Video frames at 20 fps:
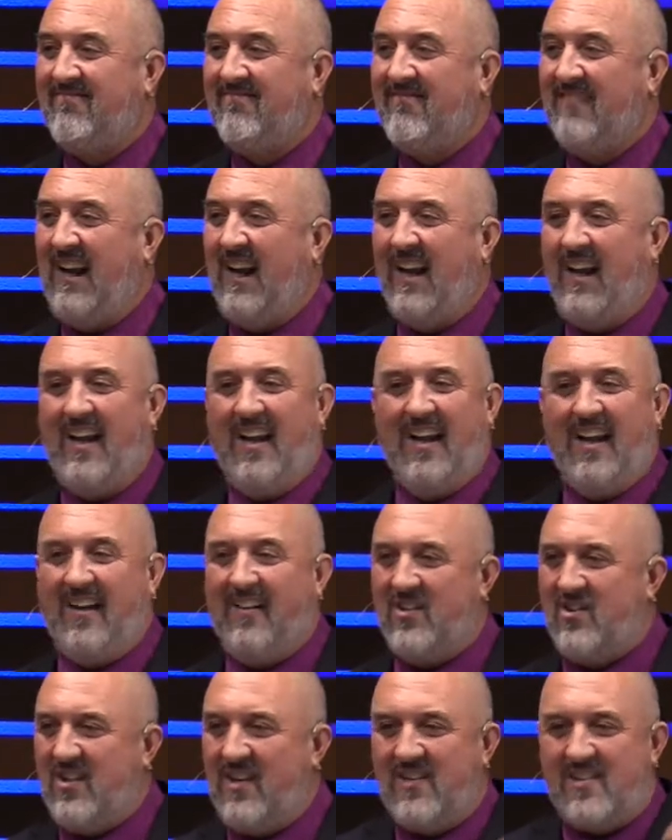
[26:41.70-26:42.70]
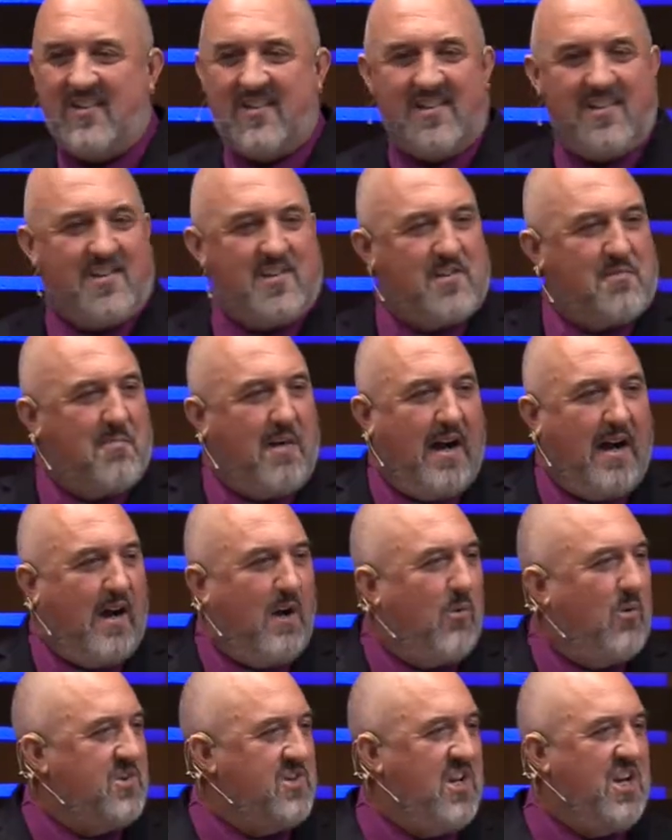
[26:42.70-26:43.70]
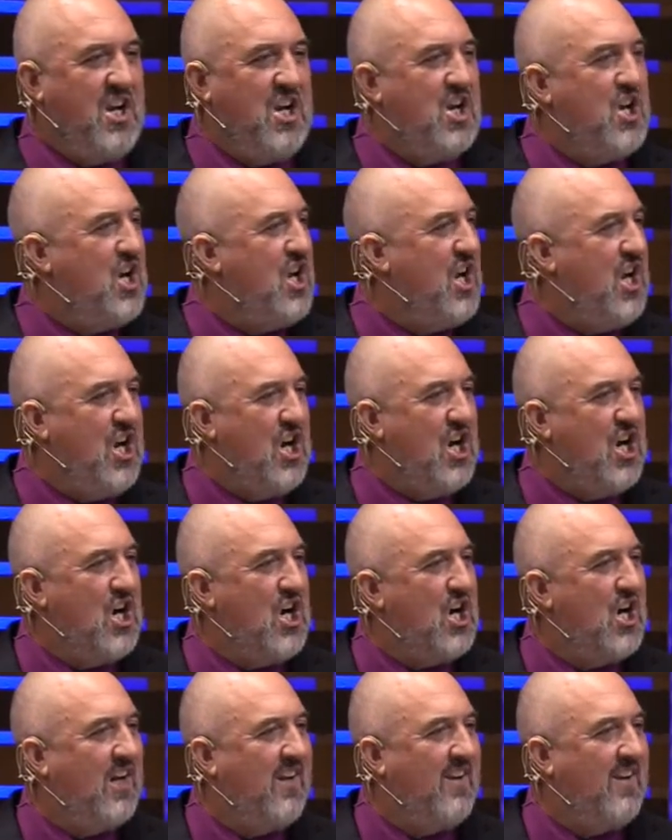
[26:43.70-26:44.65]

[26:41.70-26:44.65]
And again, Jesus' smile was ear to ear,